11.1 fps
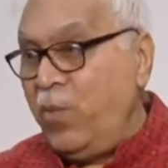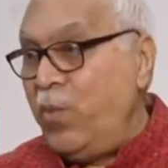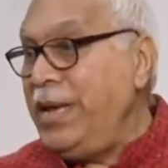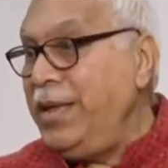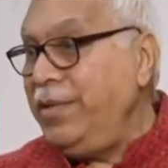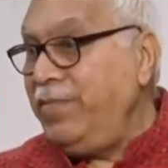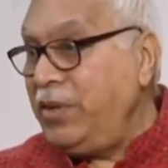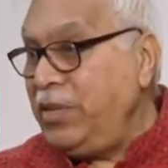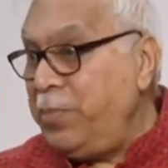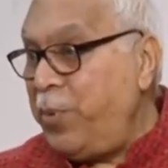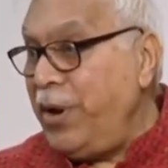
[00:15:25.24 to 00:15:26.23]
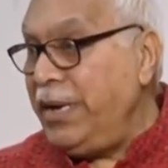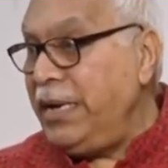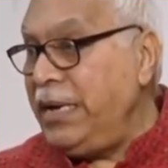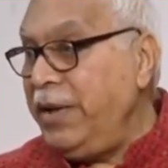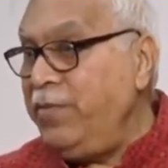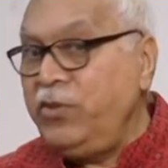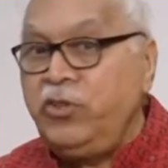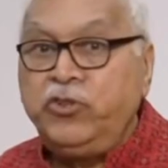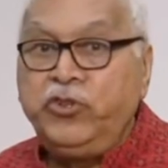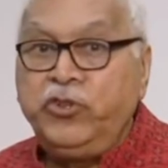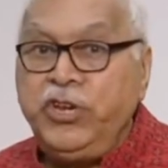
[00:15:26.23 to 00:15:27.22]
When he was appointed, he was
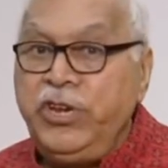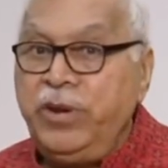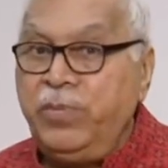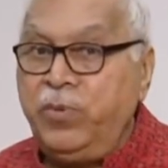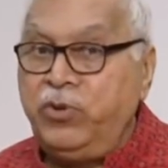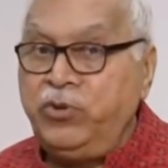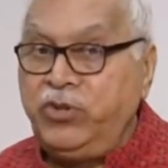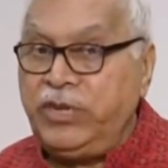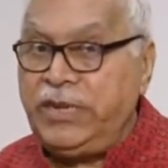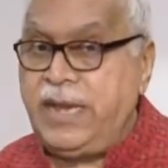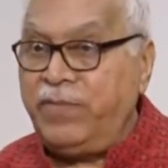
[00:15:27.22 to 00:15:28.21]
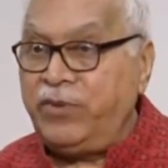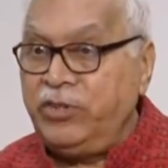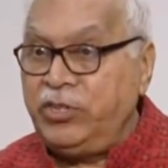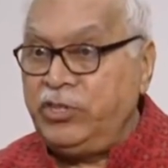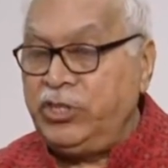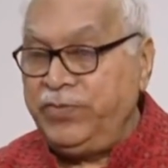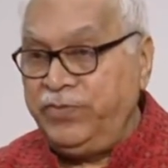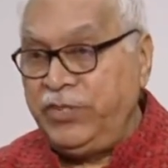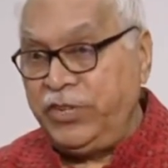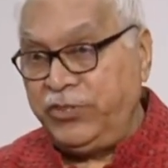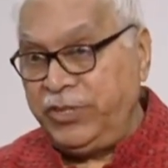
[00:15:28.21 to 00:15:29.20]
the senior most judge after the Chief
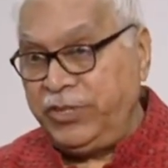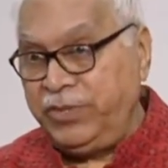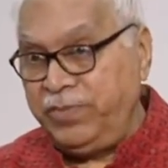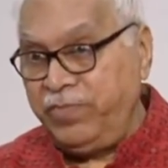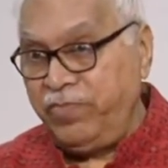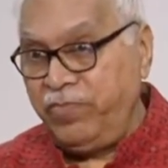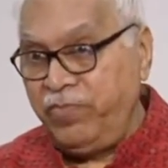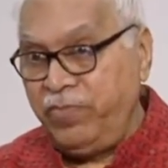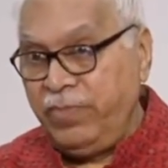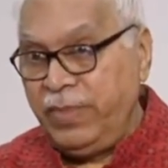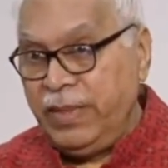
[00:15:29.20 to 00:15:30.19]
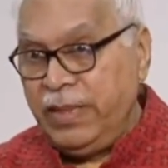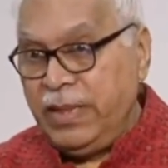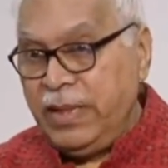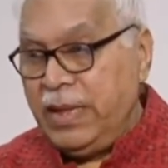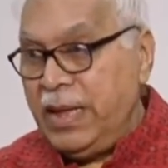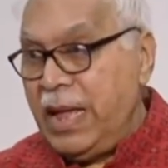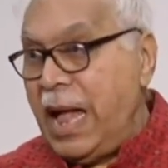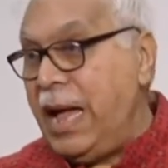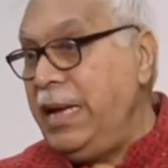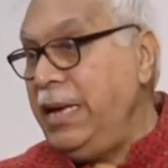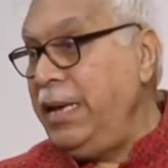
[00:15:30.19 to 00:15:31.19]
Justice.
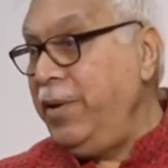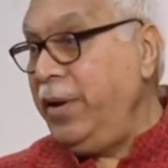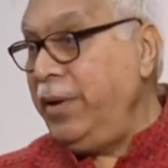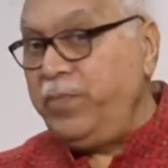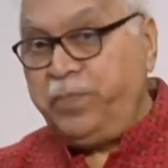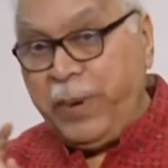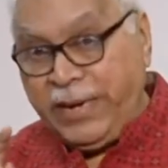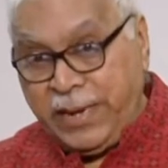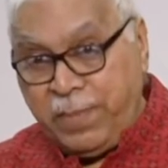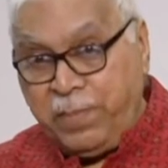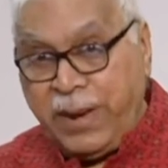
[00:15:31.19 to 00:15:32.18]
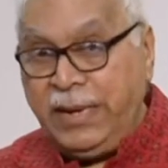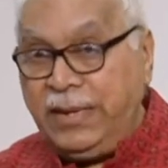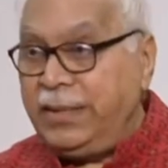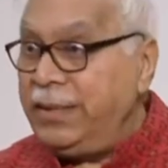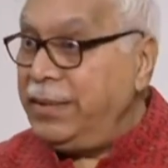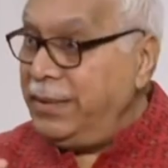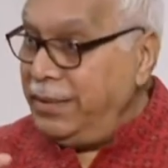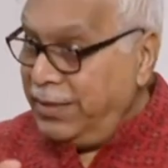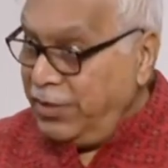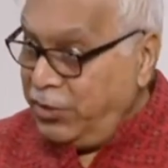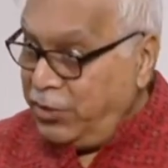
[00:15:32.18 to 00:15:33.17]
And he picked up by
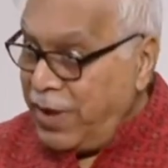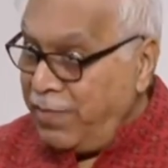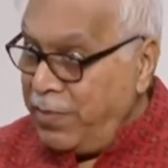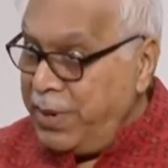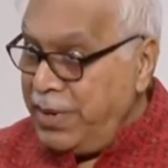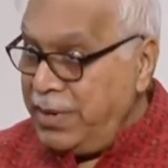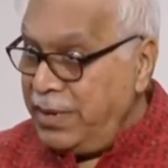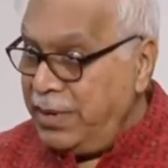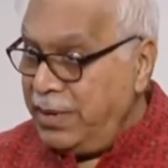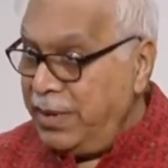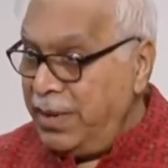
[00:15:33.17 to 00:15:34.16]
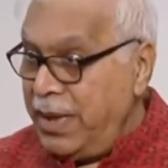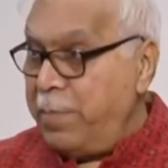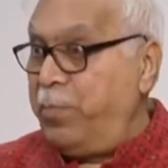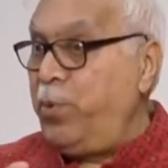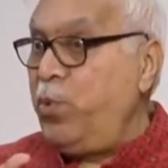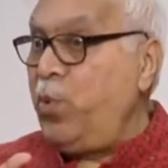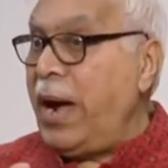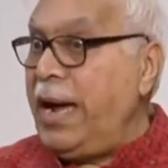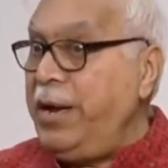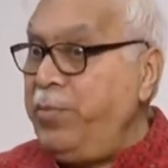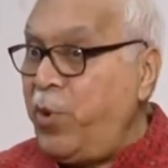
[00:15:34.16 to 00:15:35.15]
this government, a
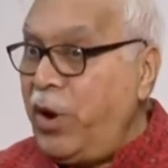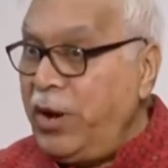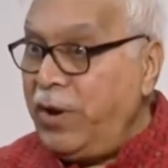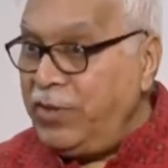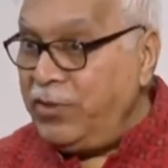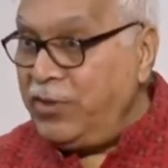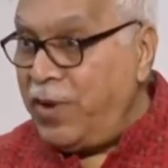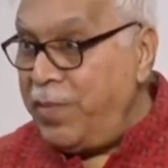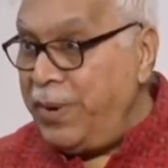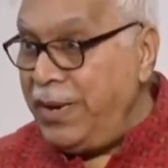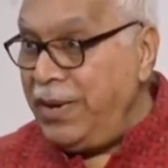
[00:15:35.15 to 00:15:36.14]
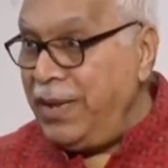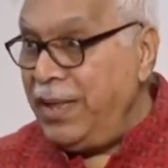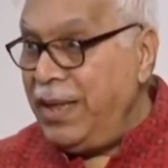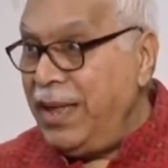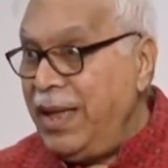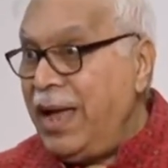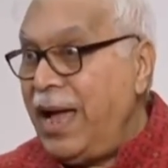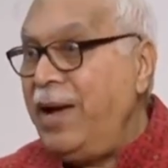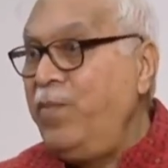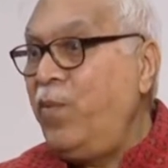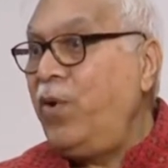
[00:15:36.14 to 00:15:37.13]
blue-eyed boy of this government.
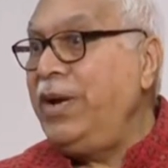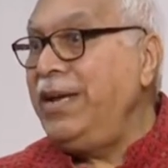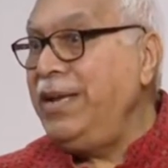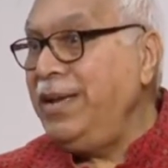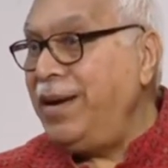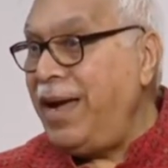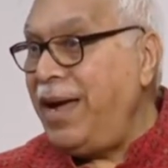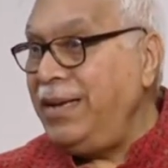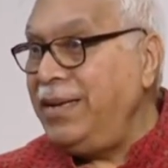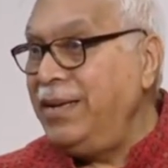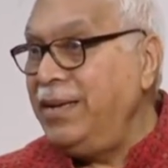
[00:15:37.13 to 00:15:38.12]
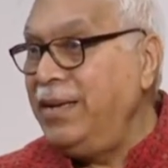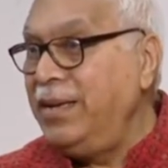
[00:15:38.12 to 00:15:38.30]
And what did he write?